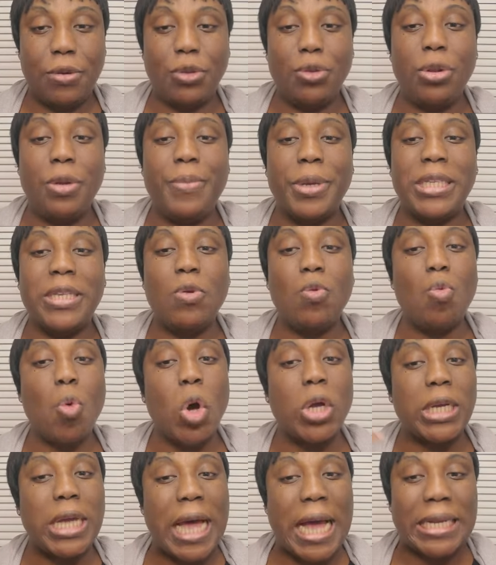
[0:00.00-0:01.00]
Because no person
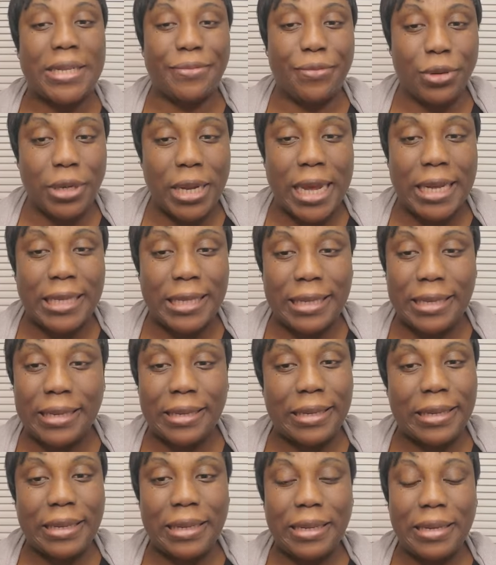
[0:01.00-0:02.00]
work hard for that
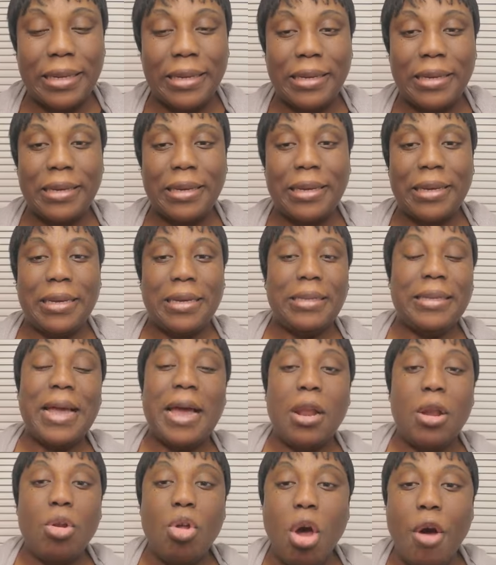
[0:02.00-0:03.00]
thing.
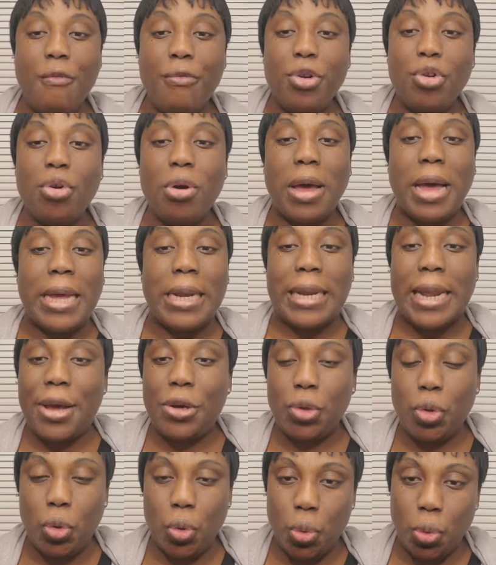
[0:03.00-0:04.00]
That love will not
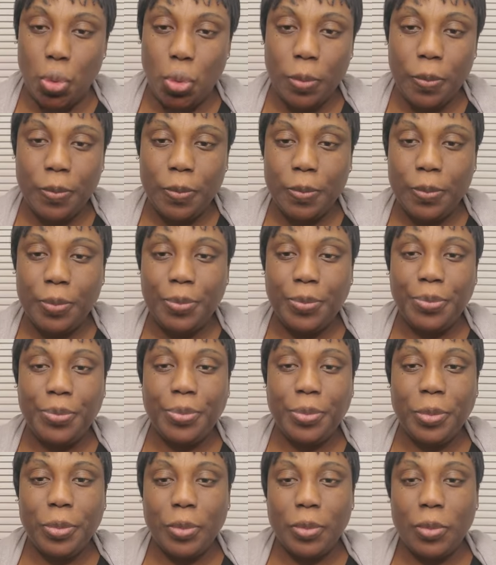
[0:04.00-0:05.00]
allow you
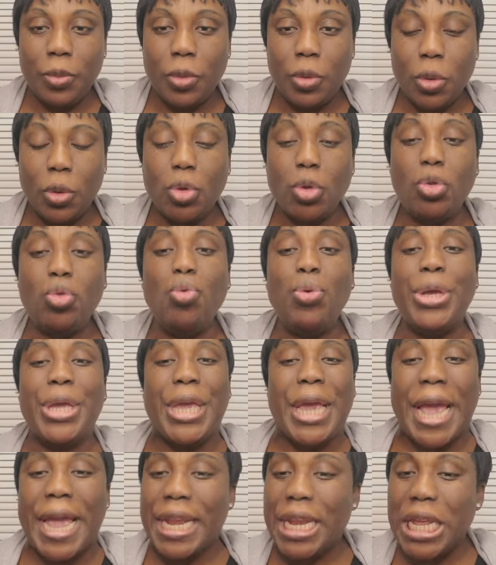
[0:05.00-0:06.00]
to do
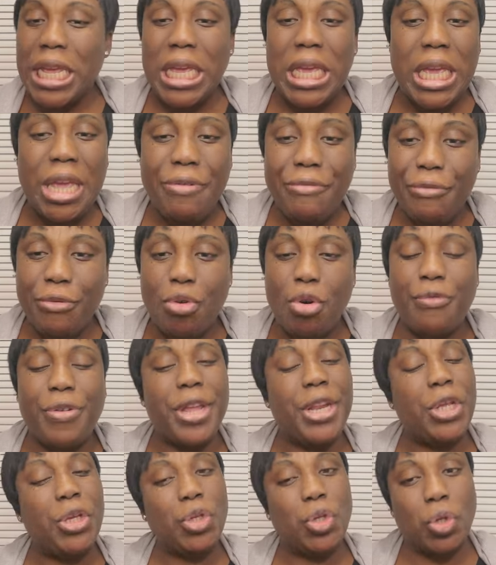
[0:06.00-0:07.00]
any evil of
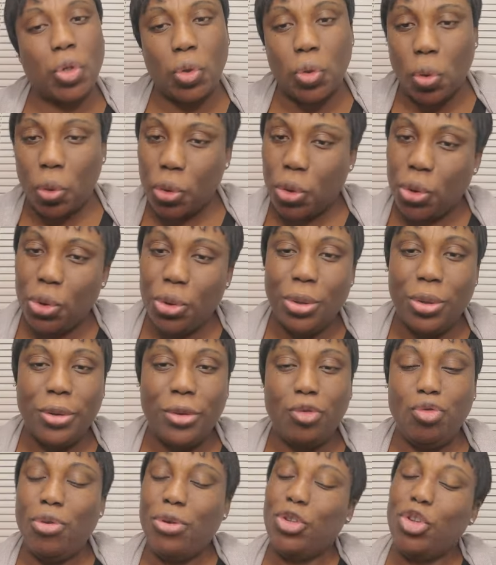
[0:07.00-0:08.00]
any sort
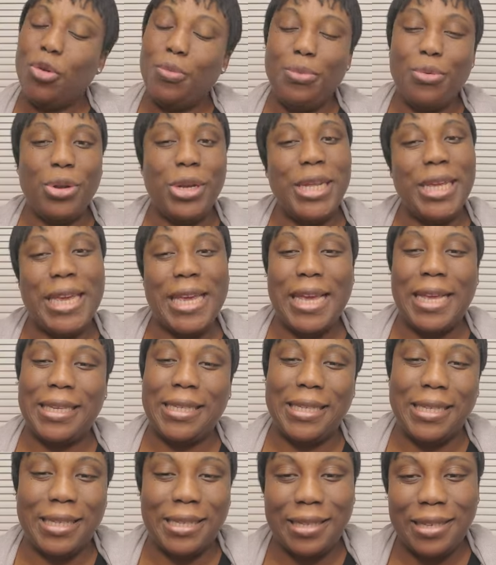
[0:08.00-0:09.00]
to somebody
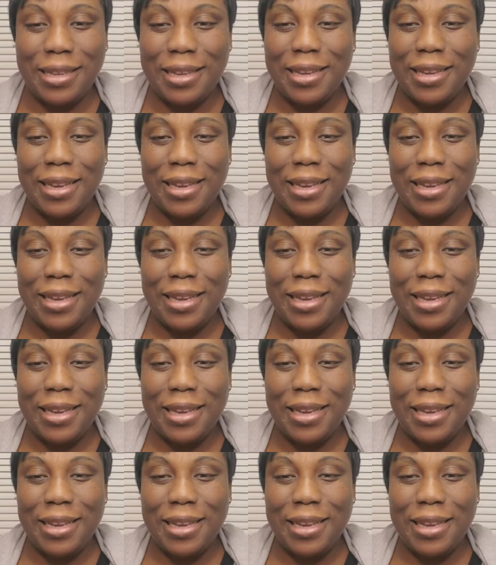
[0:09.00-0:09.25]
else.